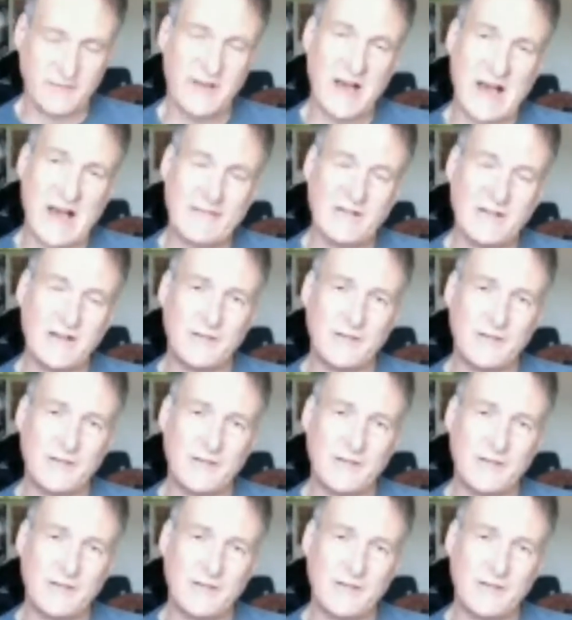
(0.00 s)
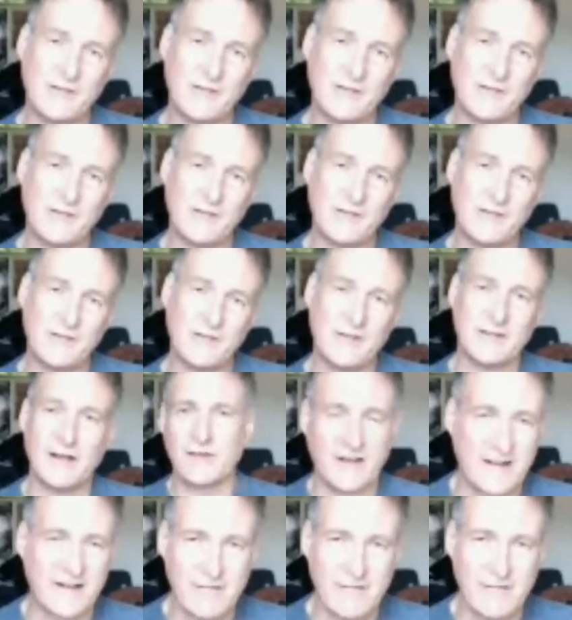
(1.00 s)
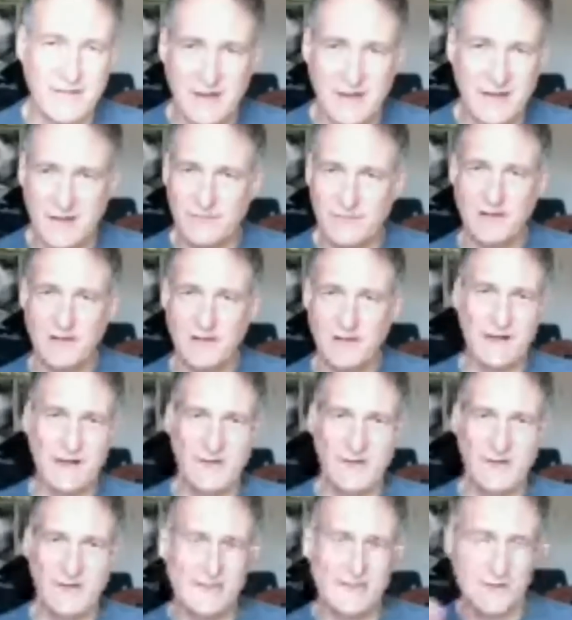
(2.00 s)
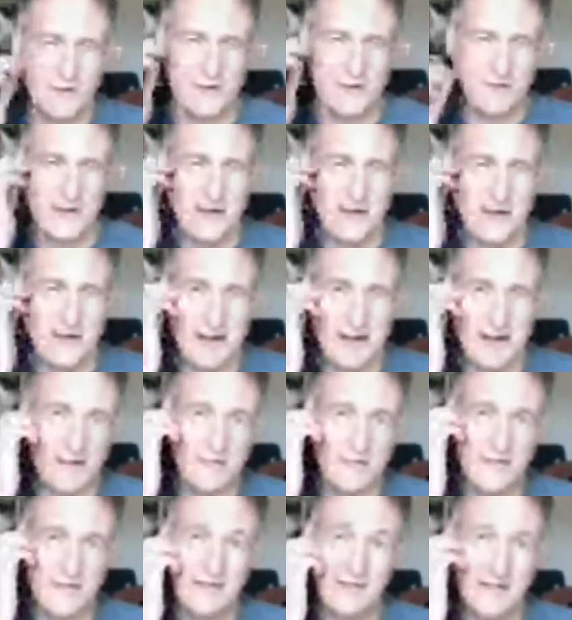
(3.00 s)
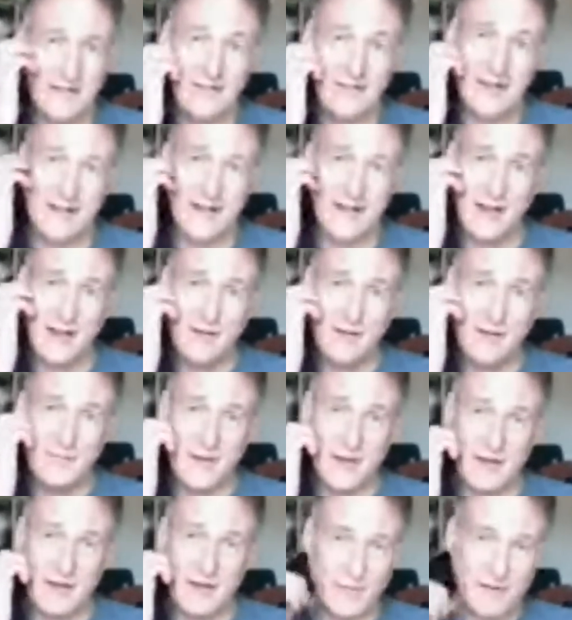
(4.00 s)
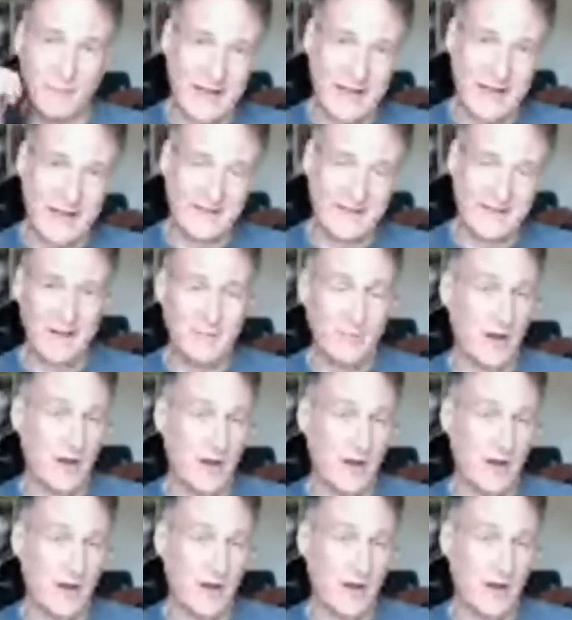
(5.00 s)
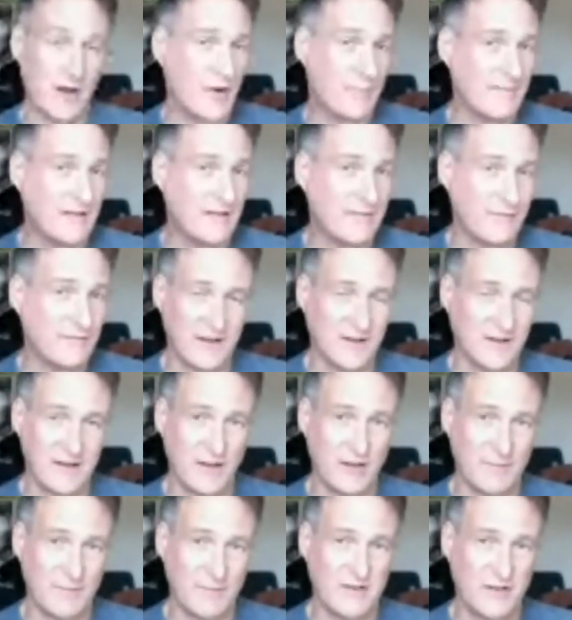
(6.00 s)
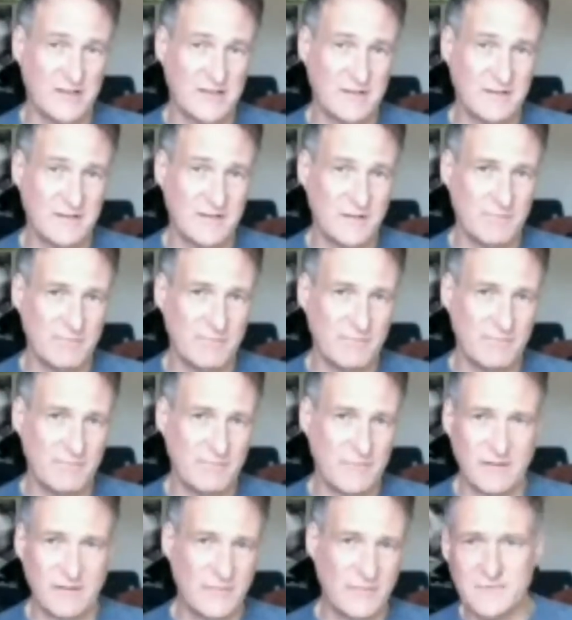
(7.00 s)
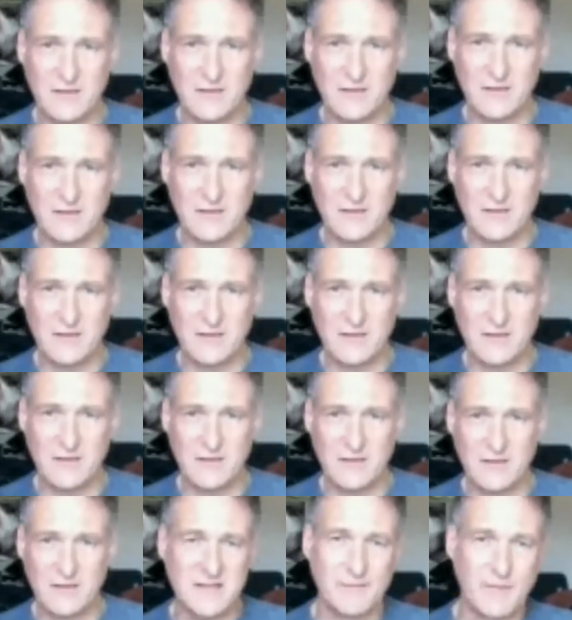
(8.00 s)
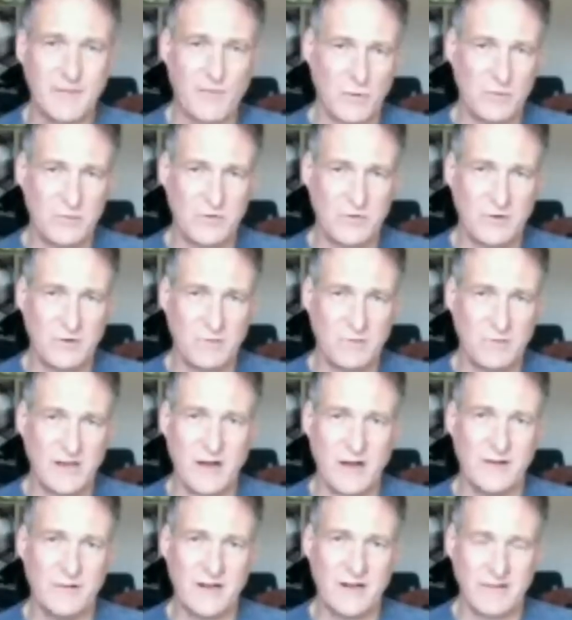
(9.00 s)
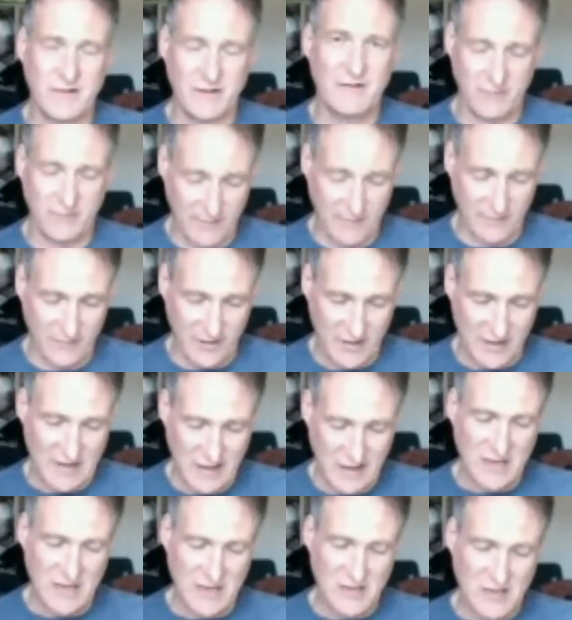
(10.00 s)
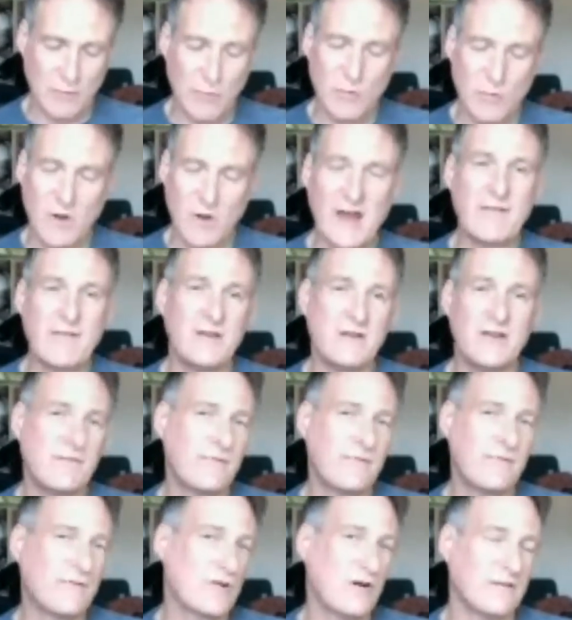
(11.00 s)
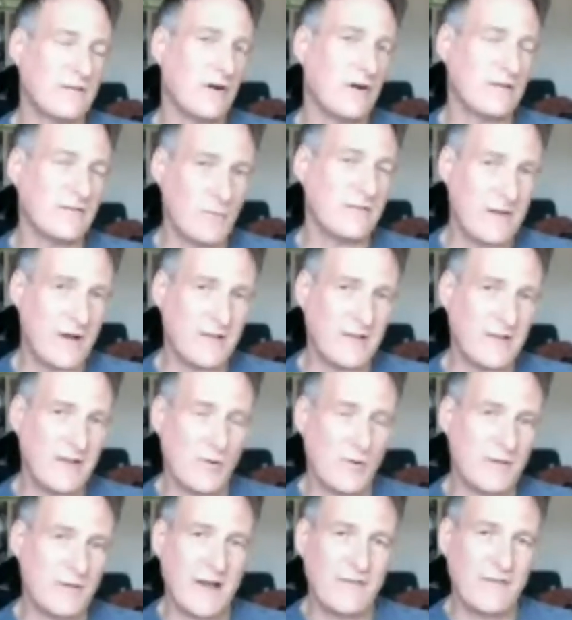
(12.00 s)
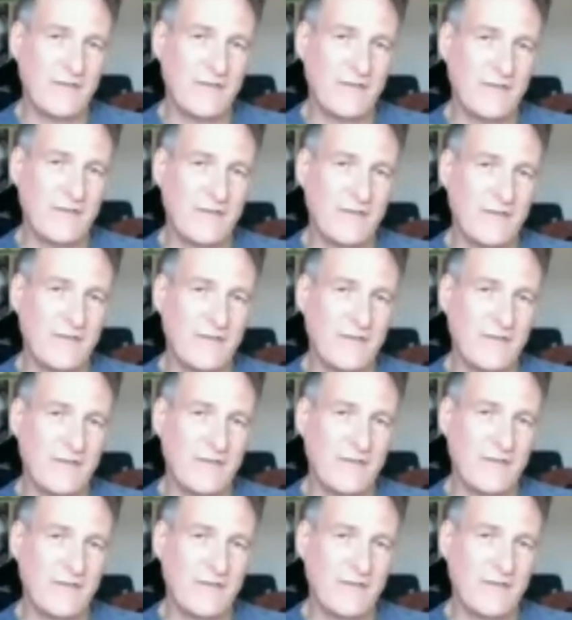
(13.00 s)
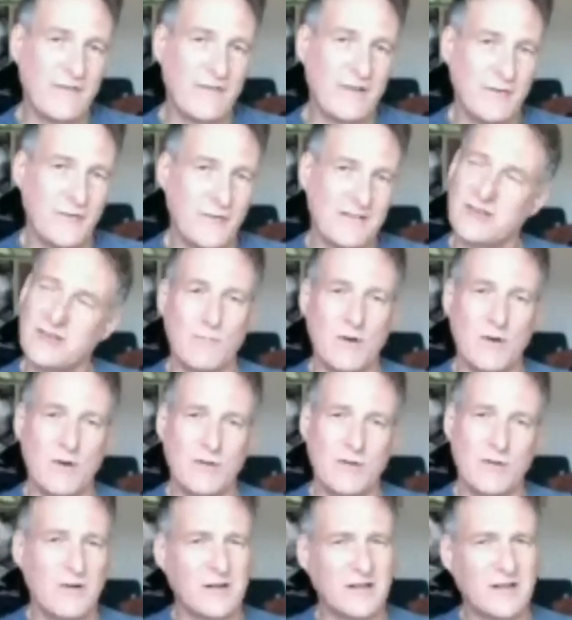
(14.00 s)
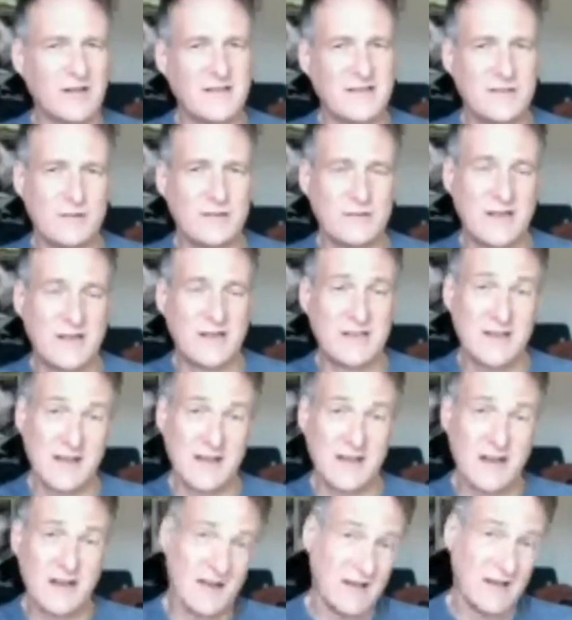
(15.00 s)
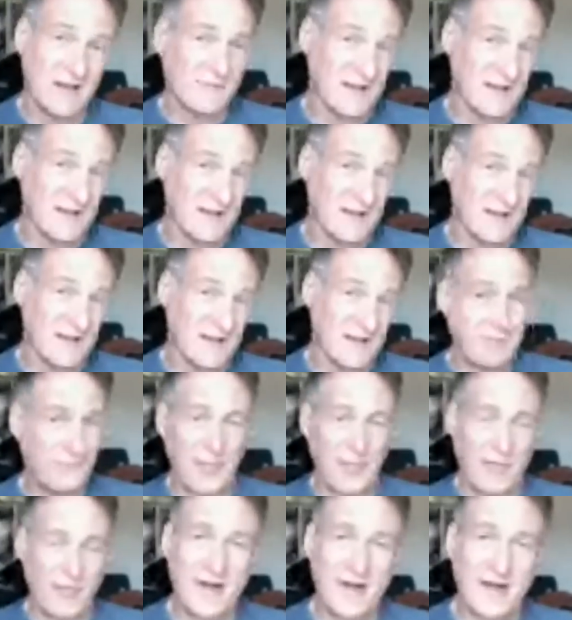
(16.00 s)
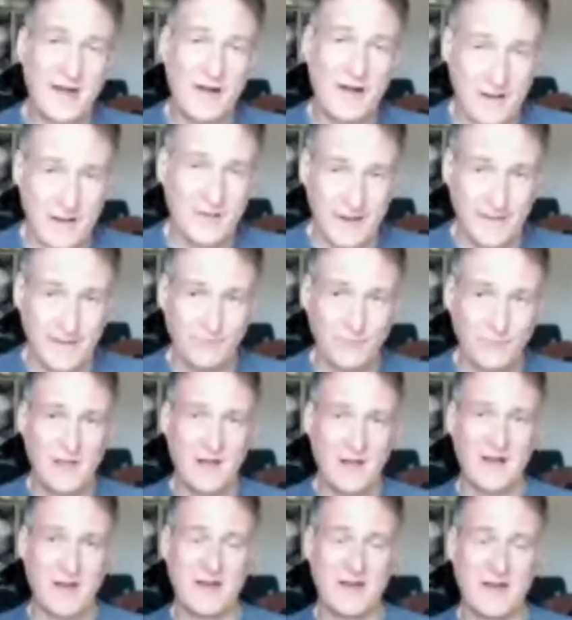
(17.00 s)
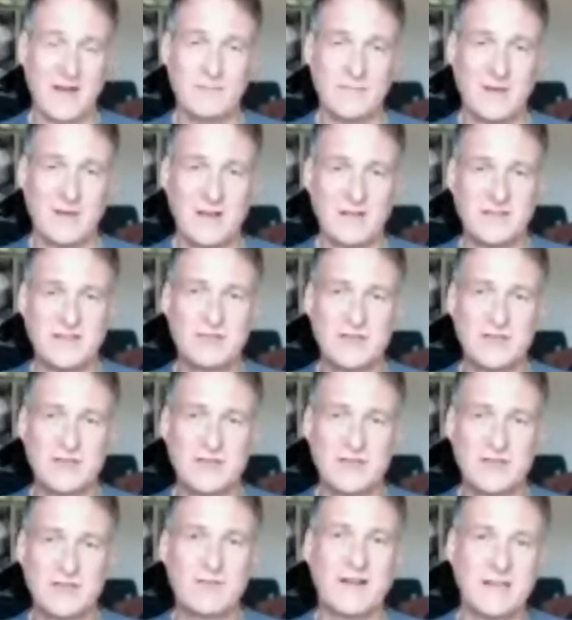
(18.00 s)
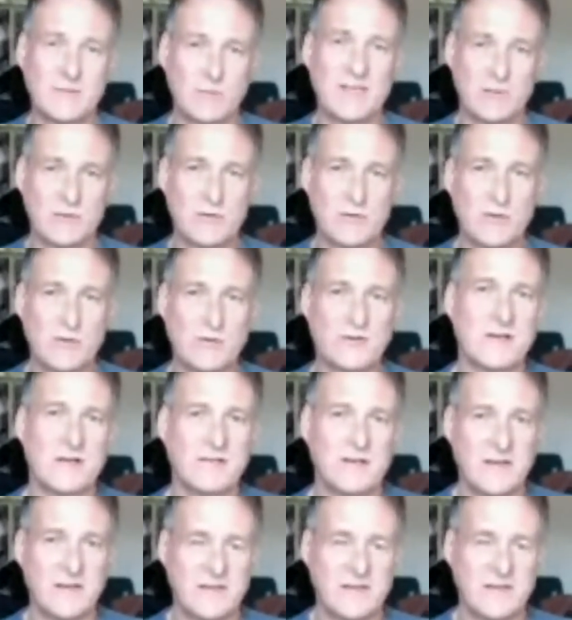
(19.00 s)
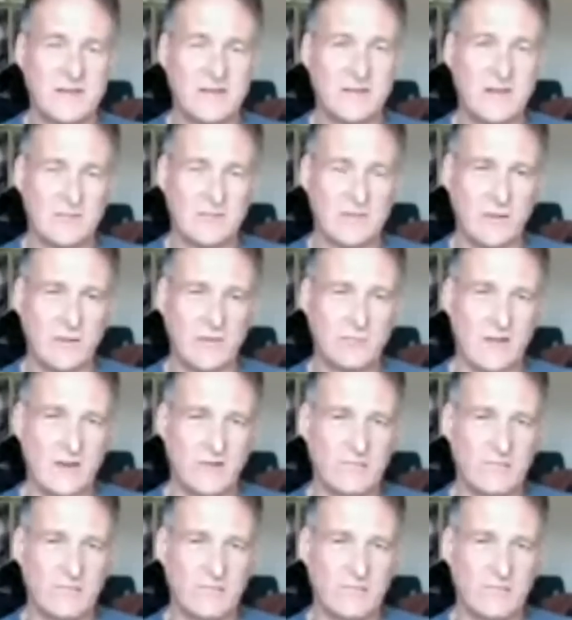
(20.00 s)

So if you have anything in the curry evening, I know Alex has got a curry evening being planned now. It might be bi-monthly because, you know, let's face it, people don't want to go for a curry every month. So whatever you've got, whatever you think might work, or I'd like to do this, throw it out there. And the district leaders will talk with